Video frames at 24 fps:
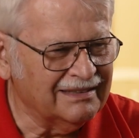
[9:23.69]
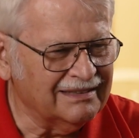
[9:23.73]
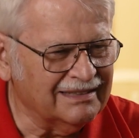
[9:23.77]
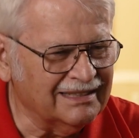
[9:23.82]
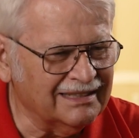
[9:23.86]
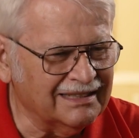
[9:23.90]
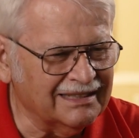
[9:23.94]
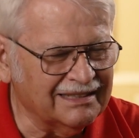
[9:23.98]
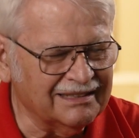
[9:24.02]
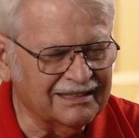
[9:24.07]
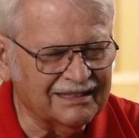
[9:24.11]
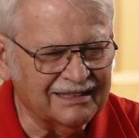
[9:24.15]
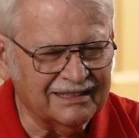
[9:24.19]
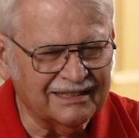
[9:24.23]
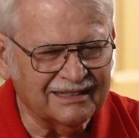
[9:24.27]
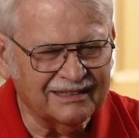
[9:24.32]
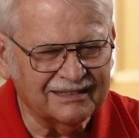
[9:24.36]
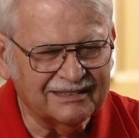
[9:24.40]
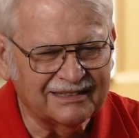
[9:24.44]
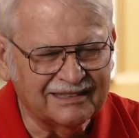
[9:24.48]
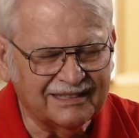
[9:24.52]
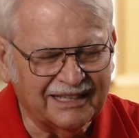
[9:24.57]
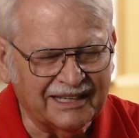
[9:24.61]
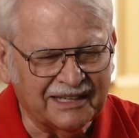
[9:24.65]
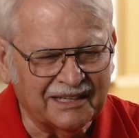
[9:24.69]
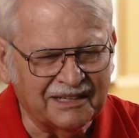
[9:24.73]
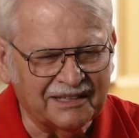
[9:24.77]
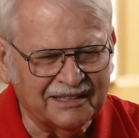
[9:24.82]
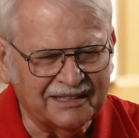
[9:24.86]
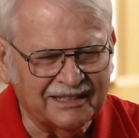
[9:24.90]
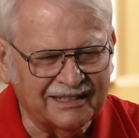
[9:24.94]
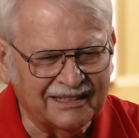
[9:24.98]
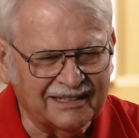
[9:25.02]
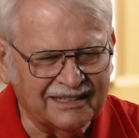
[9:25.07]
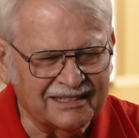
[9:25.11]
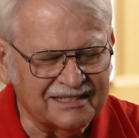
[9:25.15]
Then uh, the kennel
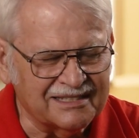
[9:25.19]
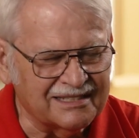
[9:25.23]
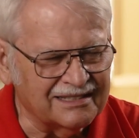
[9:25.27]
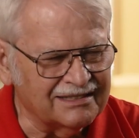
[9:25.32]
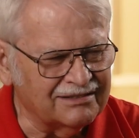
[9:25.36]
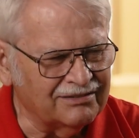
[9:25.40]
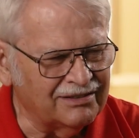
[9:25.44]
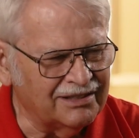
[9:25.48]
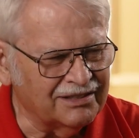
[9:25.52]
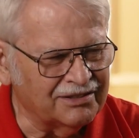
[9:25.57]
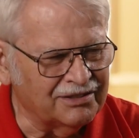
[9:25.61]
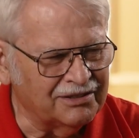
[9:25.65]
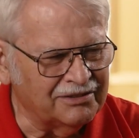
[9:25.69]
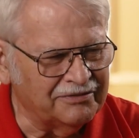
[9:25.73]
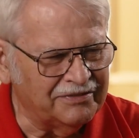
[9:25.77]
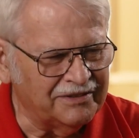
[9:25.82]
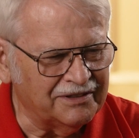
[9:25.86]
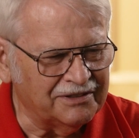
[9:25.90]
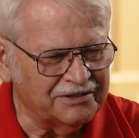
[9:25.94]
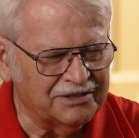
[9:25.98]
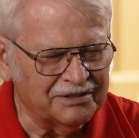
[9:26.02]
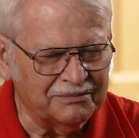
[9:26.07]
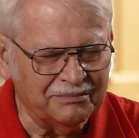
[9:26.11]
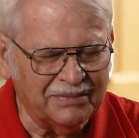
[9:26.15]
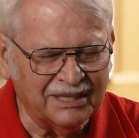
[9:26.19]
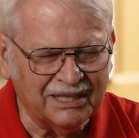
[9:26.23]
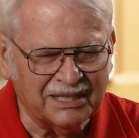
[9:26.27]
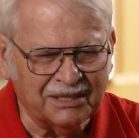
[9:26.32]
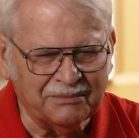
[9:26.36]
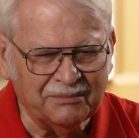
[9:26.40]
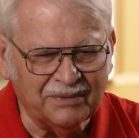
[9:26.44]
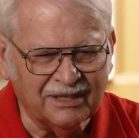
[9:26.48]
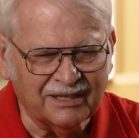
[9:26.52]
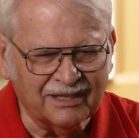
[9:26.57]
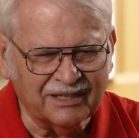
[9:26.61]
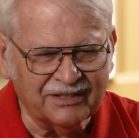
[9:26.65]
attendant says, well, don't feel too bad
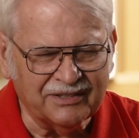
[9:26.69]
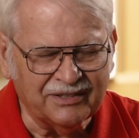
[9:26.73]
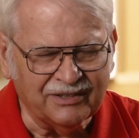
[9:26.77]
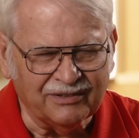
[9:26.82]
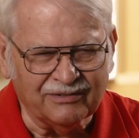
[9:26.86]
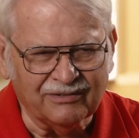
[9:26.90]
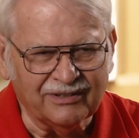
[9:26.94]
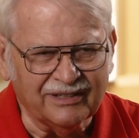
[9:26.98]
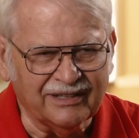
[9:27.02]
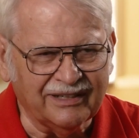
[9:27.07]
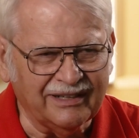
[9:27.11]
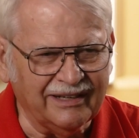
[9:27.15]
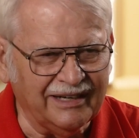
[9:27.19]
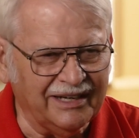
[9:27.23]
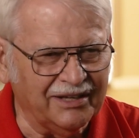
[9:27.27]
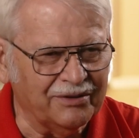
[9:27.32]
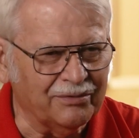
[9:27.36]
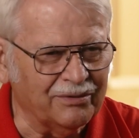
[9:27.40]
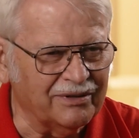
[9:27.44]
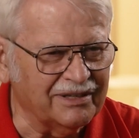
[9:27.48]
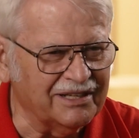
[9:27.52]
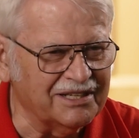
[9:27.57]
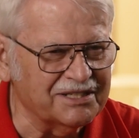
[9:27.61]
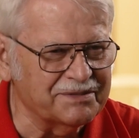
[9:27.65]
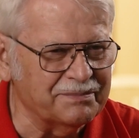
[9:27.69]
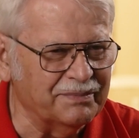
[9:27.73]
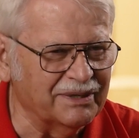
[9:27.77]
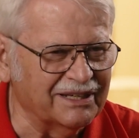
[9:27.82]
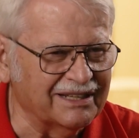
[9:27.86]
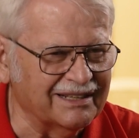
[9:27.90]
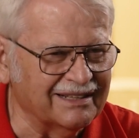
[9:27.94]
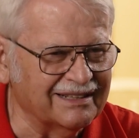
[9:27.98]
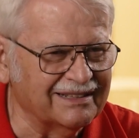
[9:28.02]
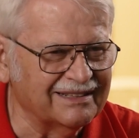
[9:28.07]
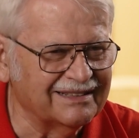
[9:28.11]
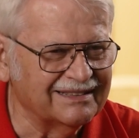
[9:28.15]
about it. You're only the eighth one he's
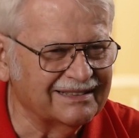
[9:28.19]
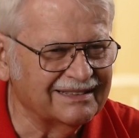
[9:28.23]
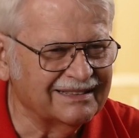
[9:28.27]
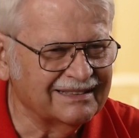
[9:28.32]
betting.